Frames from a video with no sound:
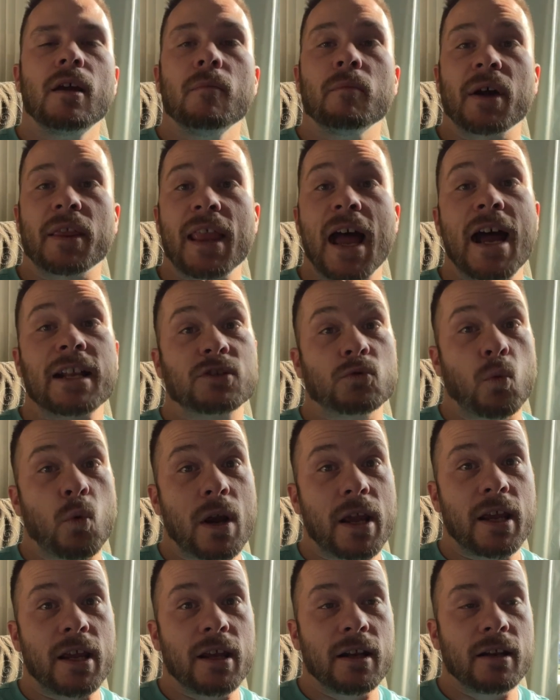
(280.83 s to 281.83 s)
but that's
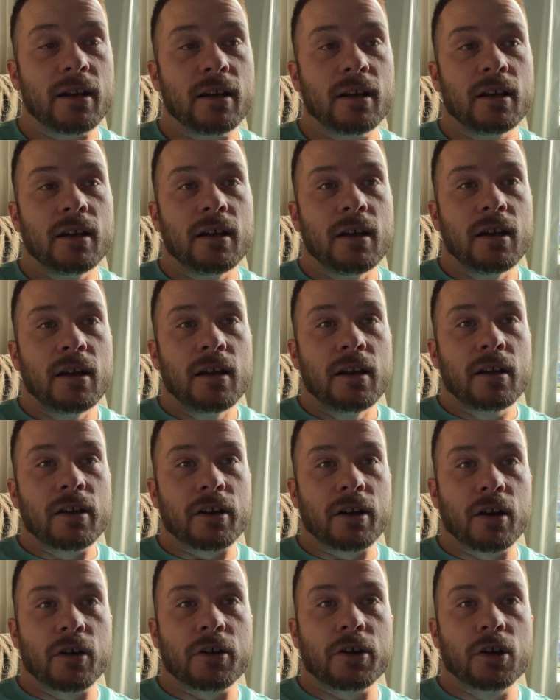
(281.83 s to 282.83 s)
when
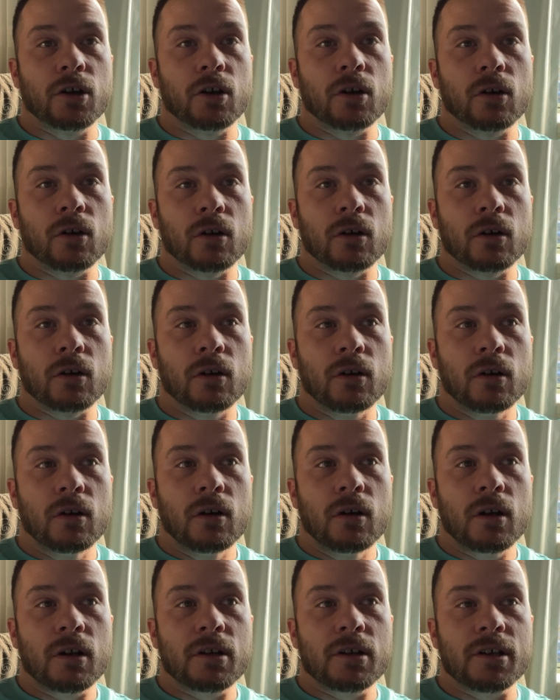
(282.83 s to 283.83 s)
you know, you're
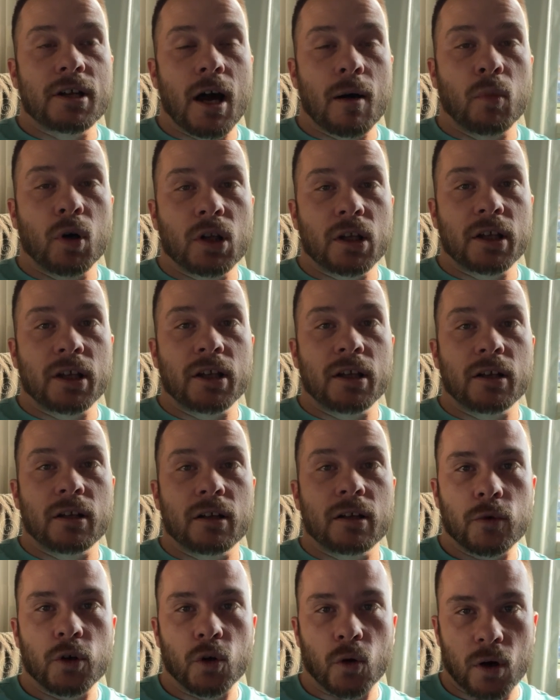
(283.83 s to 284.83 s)

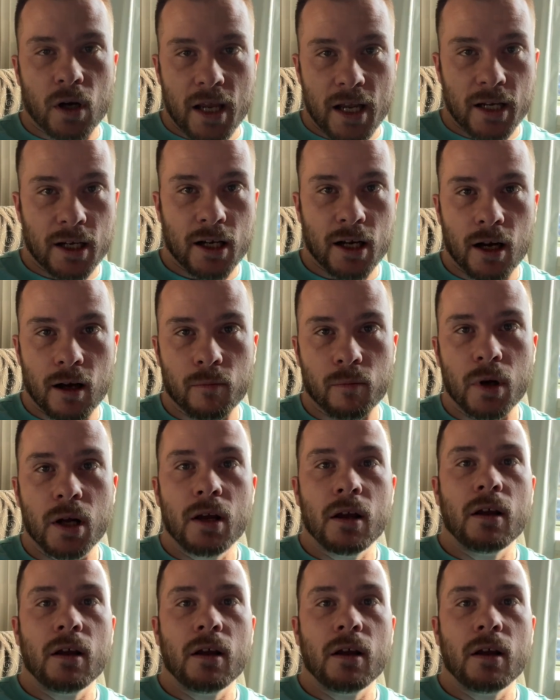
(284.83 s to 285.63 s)
doubling your income